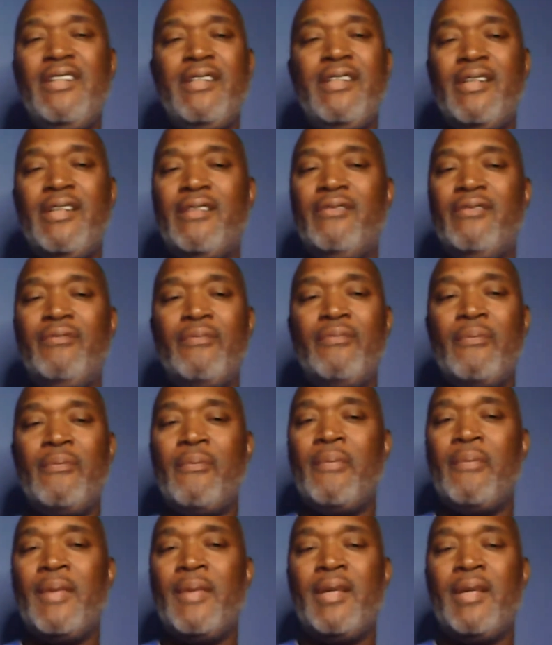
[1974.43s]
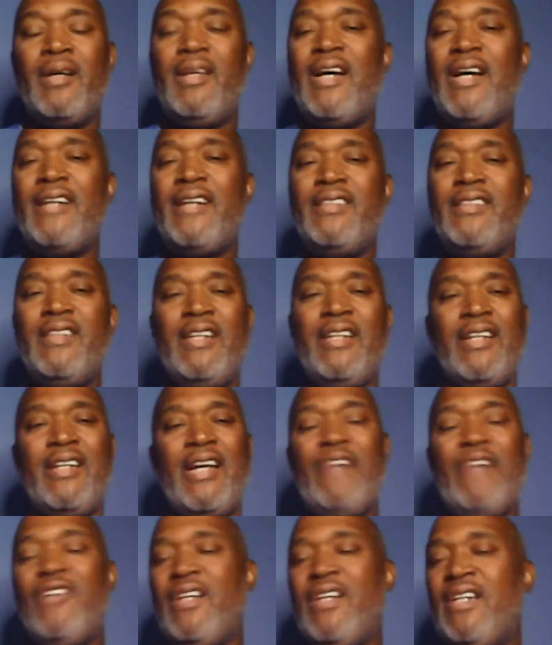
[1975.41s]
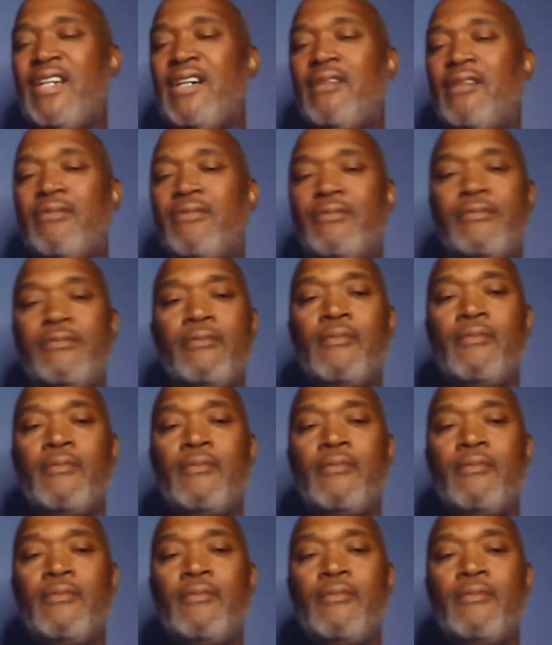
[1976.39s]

looking at it. Cause like right now,